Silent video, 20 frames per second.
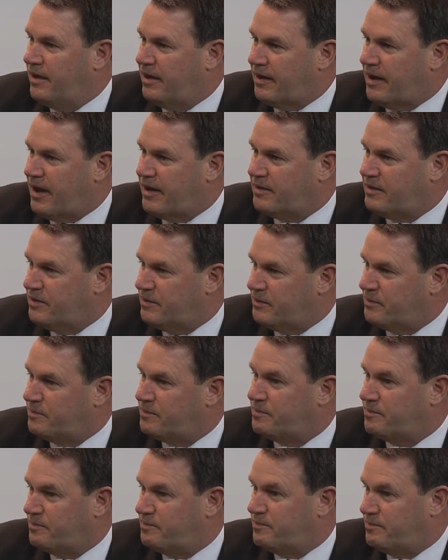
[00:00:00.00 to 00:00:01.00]
And how do you
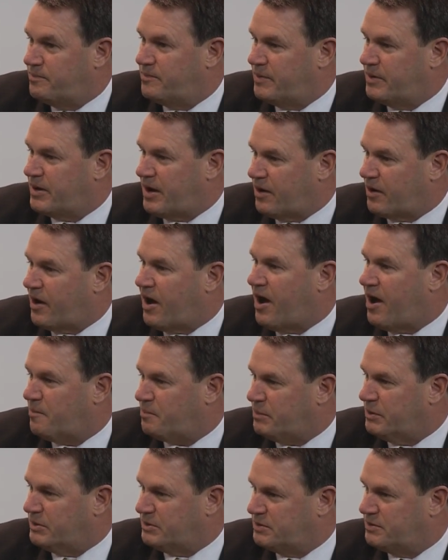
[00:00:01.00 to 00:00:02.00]

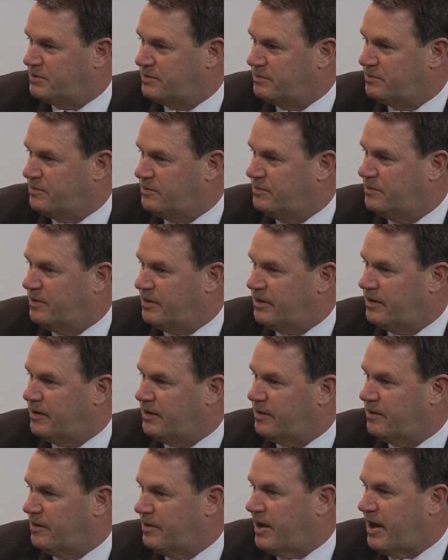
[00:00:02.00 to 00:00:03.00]
accomplish
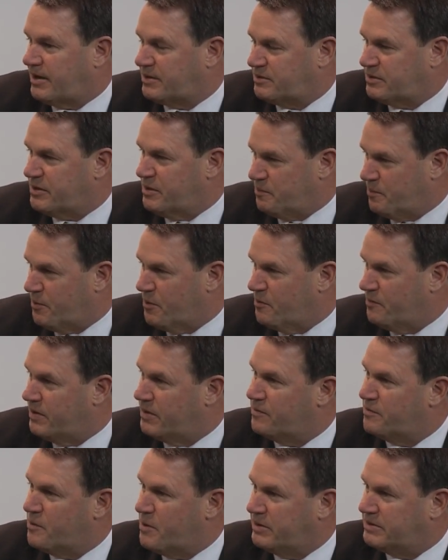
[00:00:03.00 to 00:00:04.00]
uh, actually
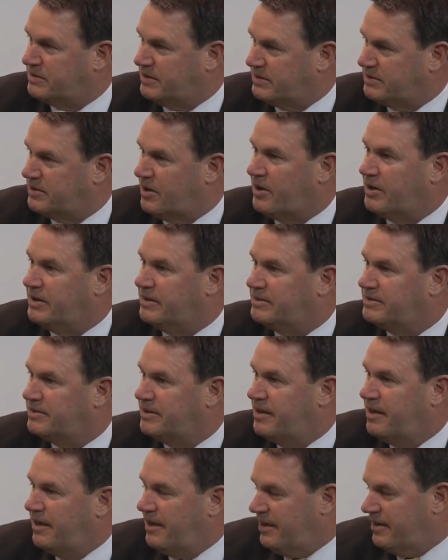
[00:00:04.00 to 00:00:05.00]
improving forensic science?